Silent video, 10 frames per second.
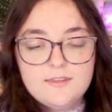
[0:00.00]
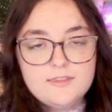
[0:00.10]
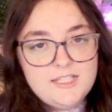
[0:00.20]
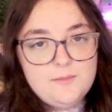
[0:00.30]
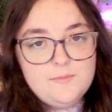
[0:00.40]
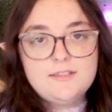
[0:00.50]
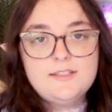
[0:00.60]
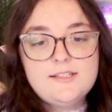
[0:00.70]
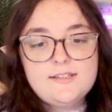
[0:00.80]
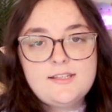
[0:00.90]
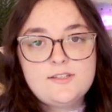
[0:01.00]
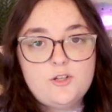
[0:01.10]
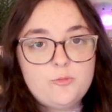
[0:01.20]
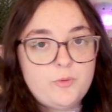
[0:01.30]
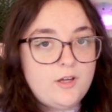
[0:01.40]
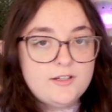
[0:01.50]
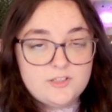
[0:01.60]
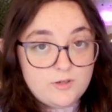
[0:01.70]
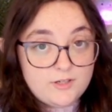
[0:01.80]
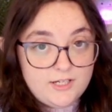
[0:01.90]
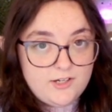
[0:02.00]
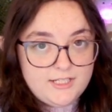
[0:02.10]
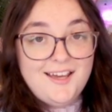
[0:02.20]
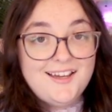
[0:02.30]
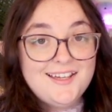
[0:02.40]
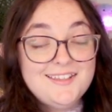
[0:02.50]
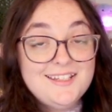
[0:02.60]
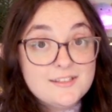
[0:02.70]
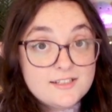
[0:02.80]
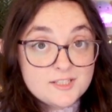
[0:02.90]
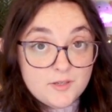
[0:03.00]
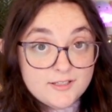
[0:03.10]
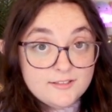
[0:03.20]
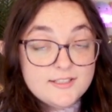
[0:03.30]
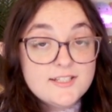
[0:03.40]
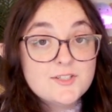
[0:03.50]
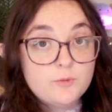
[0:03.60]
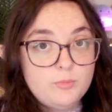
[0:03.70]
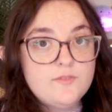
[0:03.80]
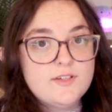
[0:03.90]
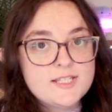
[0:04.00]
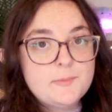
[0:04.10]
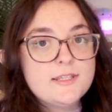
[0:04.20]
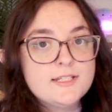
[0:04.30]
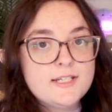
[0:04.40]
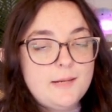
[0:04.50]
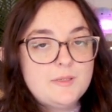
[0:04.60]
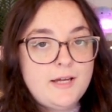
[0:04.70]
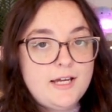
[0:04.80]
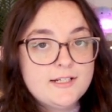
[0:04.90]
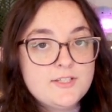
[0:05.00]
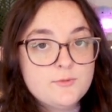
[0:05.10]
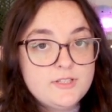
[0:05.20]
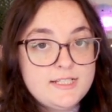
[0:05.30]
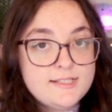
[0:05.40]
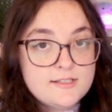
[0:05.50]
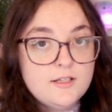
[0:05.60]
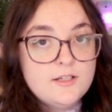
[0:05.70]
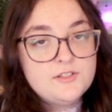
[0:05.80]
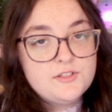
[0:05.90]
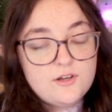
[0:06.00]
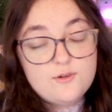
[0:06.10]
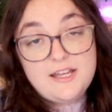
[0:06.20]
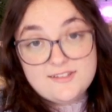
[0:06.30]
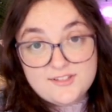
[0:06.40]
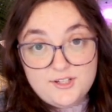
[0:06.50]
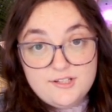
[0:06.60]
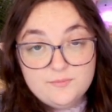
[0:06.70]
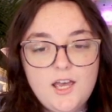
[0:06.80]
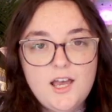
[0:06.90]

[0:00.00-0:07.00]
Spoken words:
The team said this is a known bug and they're working on it. I think this bug at least will be fixed by the time the pack is released, so that's good.